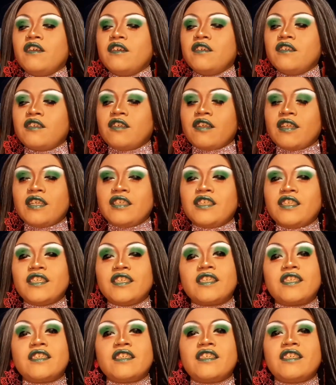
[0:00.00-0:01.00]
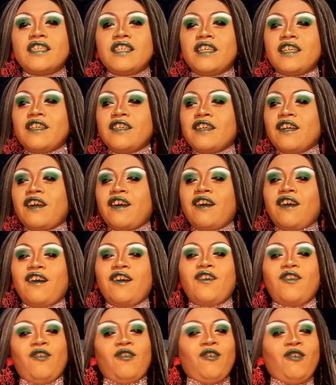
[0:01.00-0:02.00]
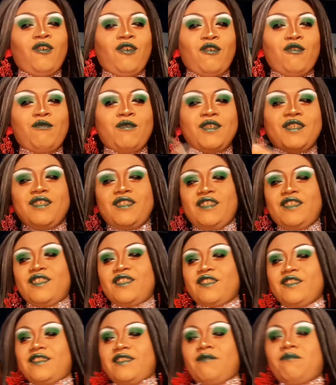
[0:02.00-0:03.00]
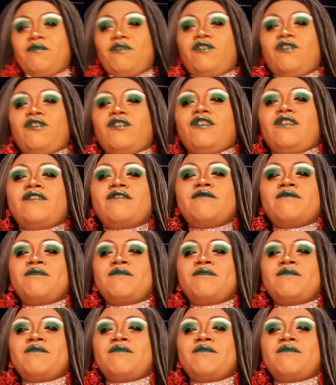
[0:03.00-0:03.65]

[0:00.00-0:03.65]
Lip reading: So then which leads to some more